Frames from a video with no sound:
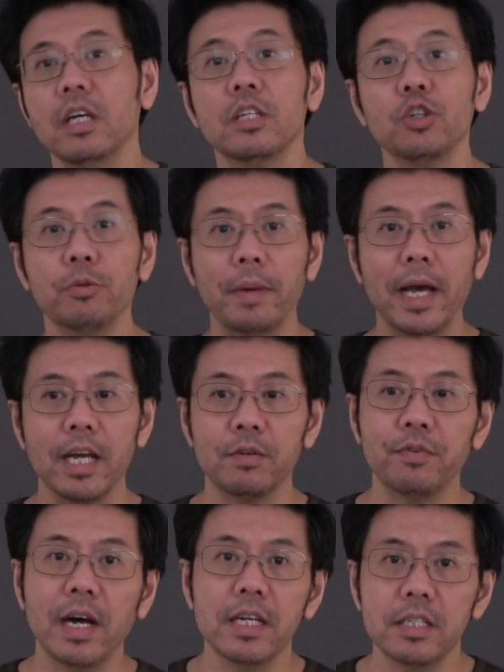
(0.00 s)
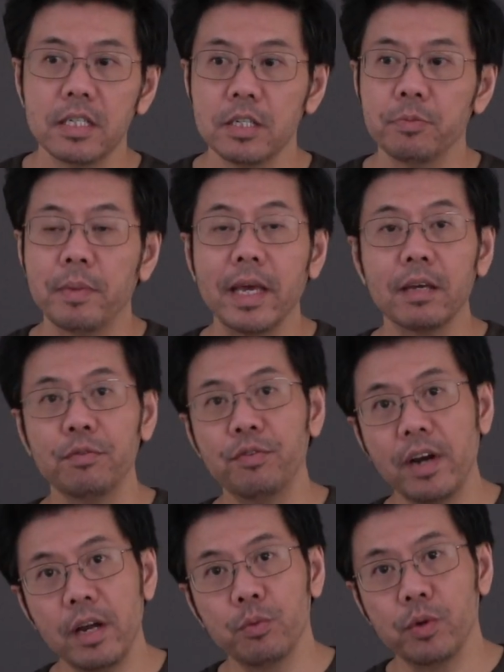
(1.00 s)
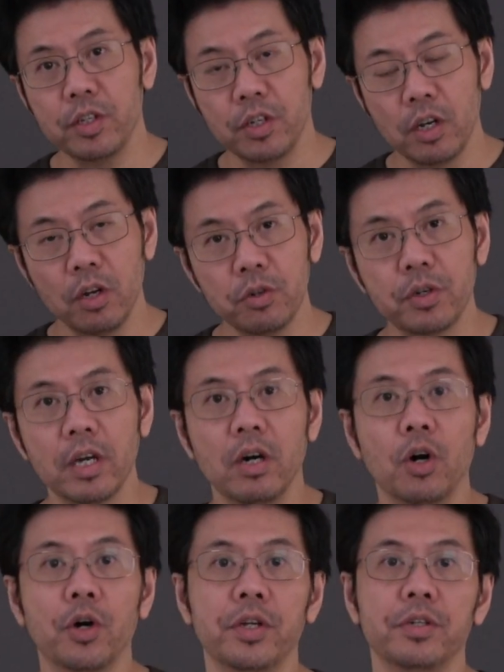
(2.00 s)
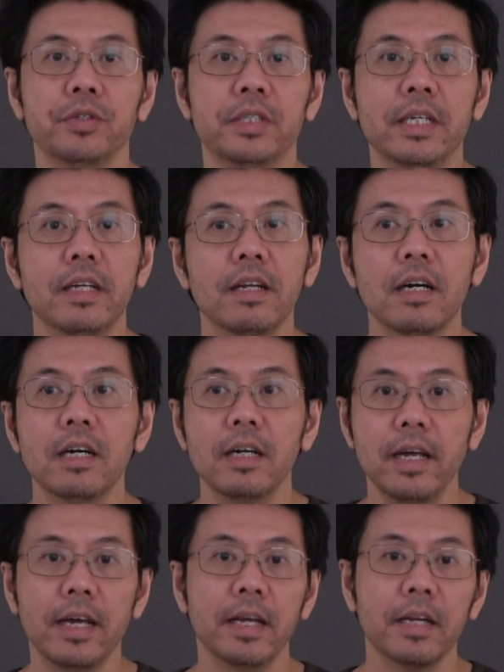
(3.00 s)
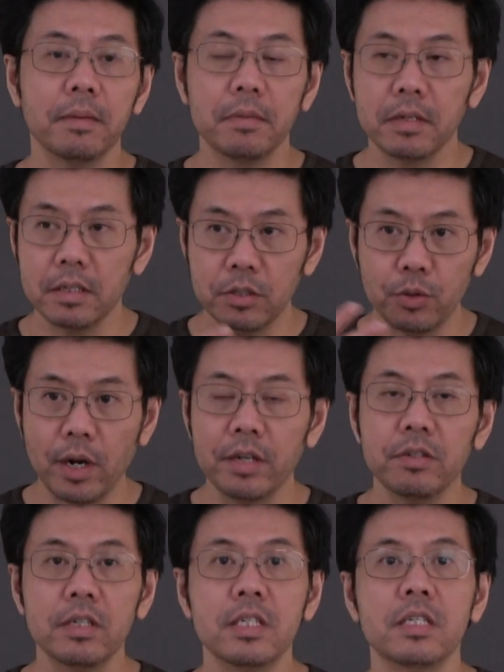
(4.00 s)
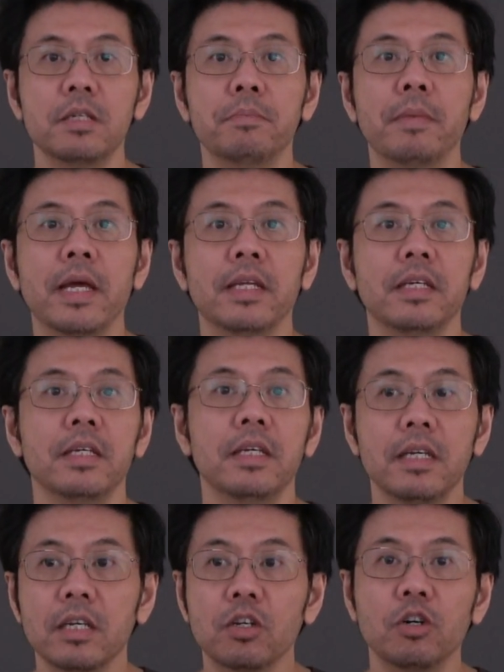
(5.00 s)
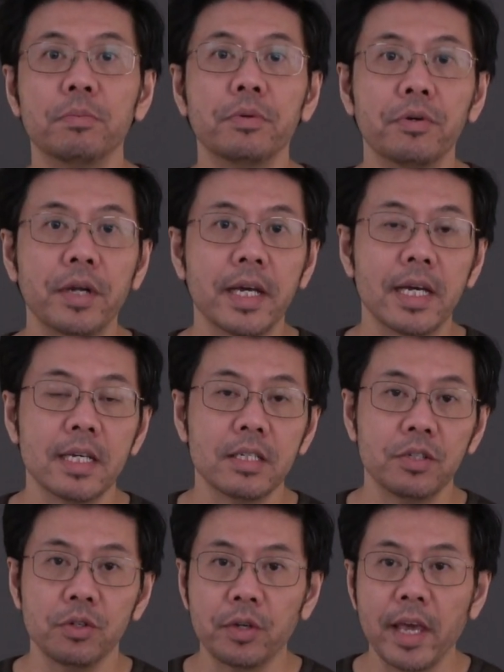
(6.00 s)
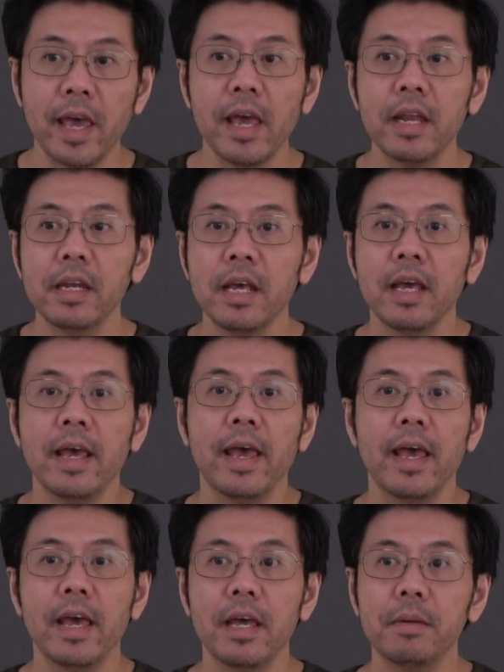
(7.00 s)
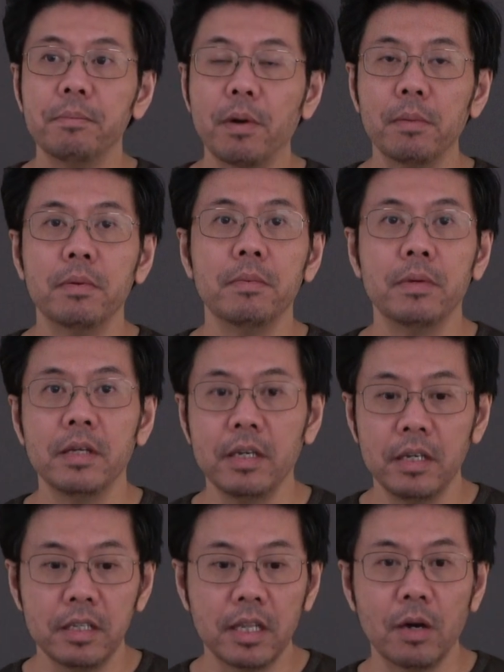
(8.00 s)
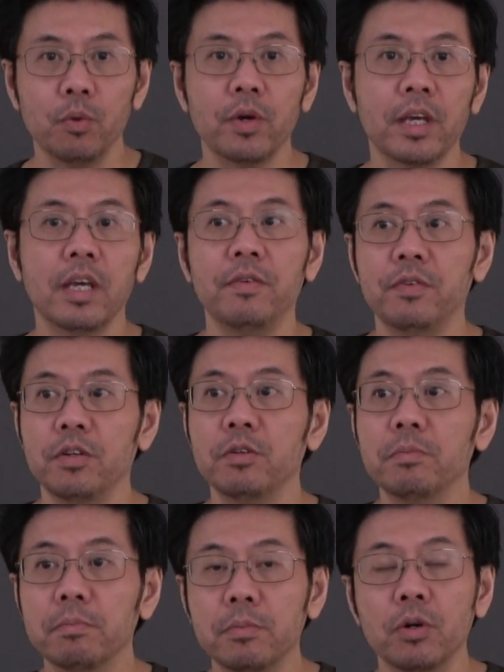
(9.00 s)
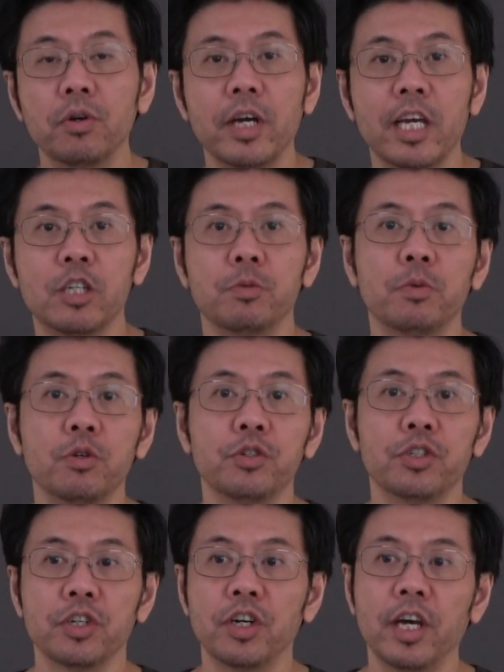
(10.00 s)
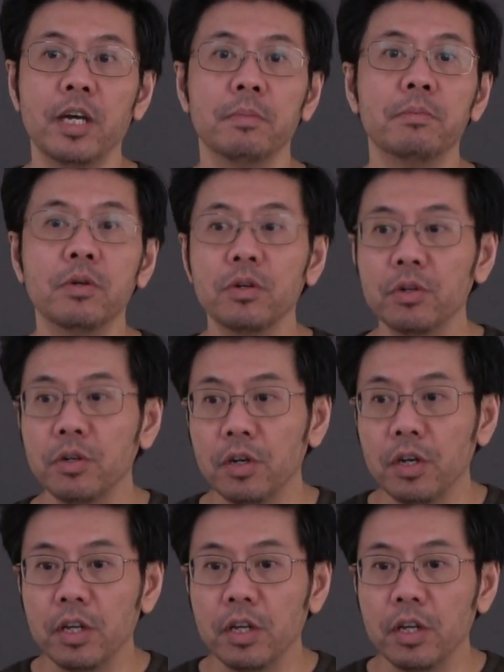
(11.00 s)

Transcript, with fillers: So my advice is make a friend with your local audio dealer and try to listen many component as you can and probably that will give you more exposure and more